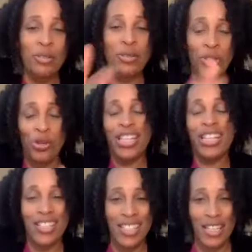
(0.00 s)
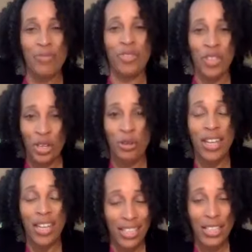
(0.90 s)
who's joining us, said, you know,
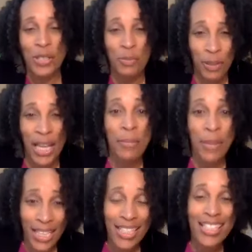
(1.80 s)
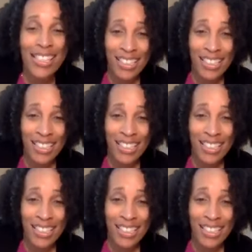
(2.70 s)
that it is plant based.